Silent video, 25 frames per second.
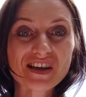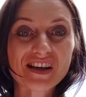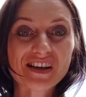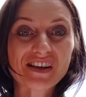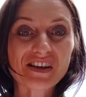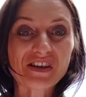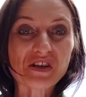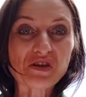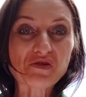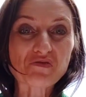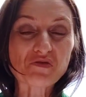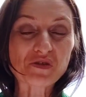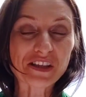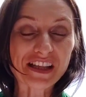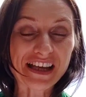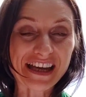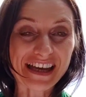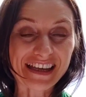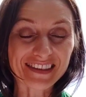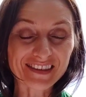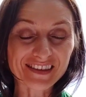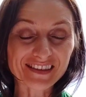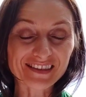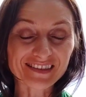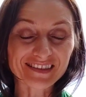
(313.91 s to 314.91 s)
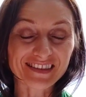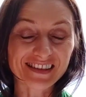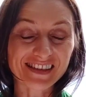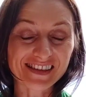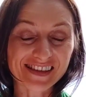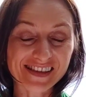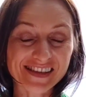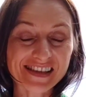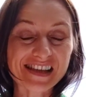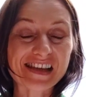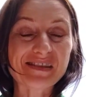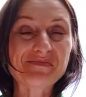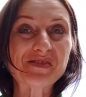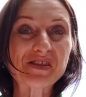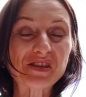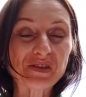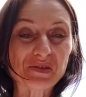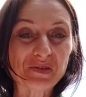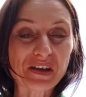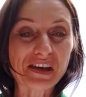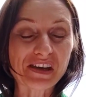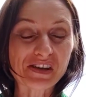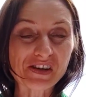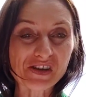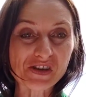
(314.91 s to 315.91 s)
you will handle the same
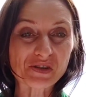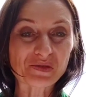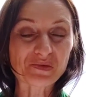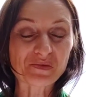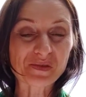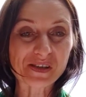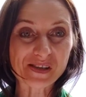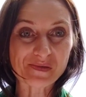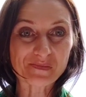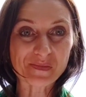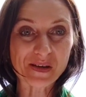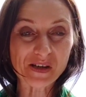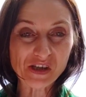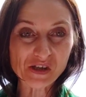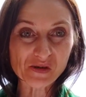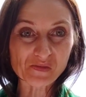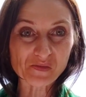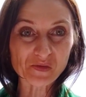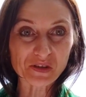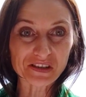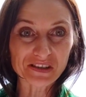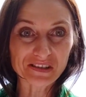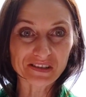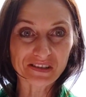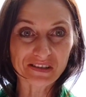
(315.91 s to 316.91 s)
situation with much more